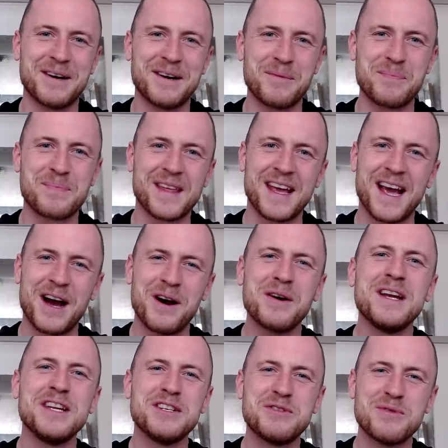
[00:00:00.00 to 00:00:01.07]
Now, how
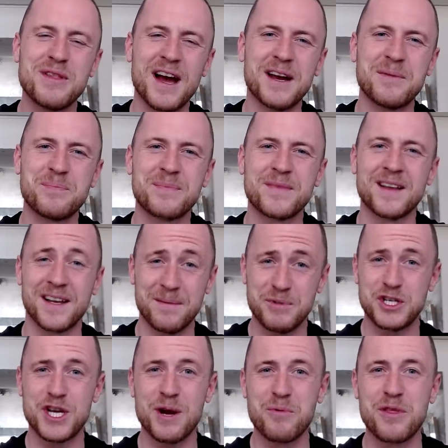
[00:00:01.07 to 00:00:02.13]
can you do that? Let
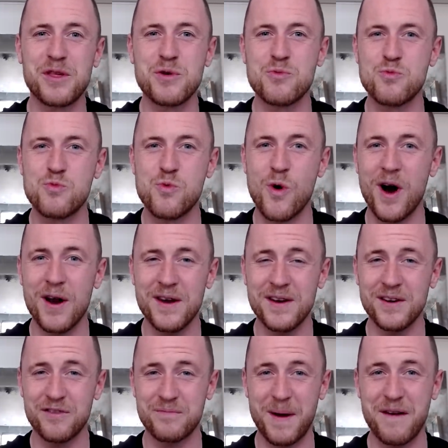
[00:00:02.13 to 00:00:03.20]
me share with you
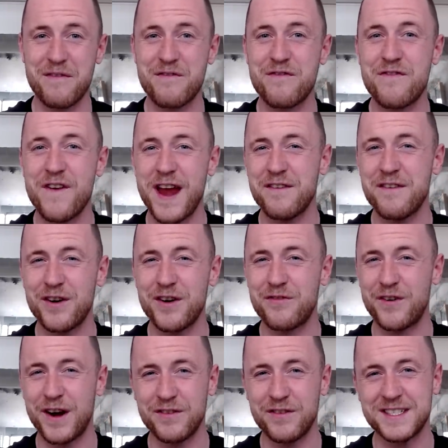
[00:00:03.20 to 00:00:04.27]
one of my favorite,
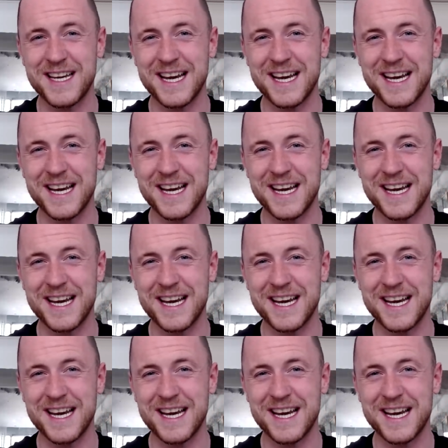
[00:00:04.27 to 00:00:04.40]
favorite